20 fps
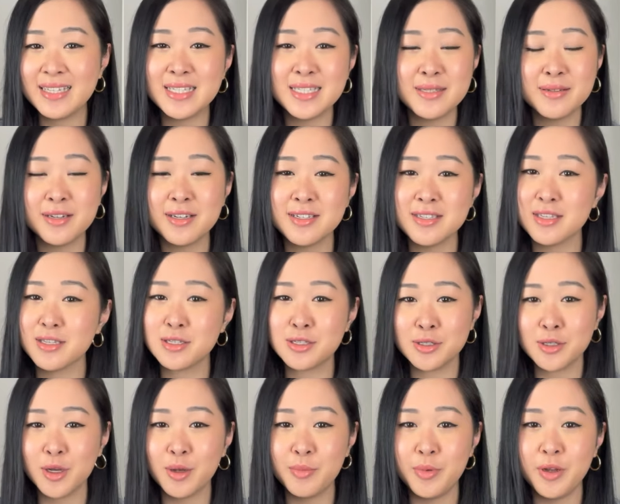just because it's
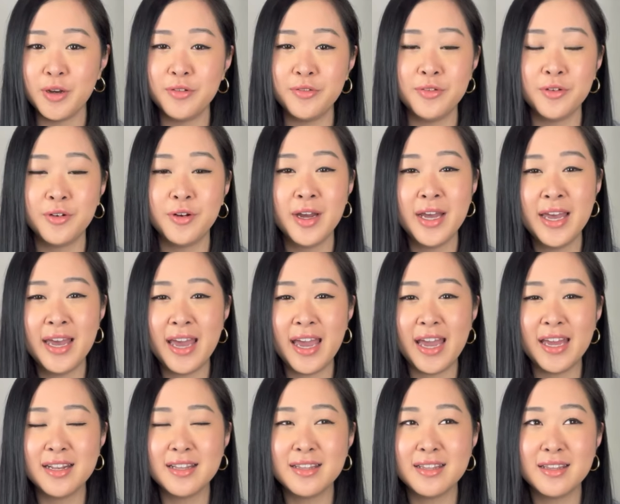so beautiful
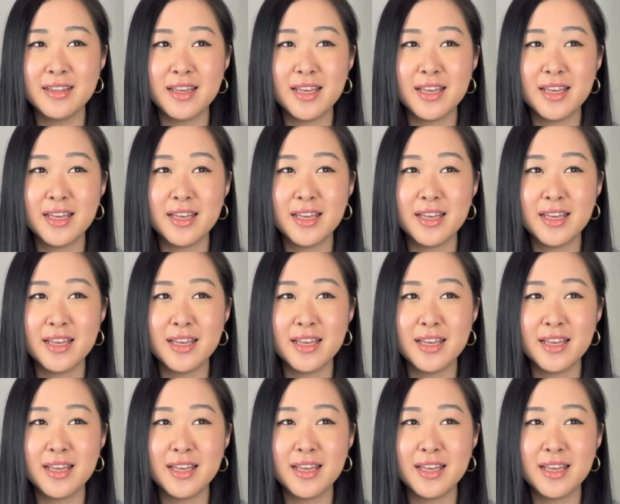and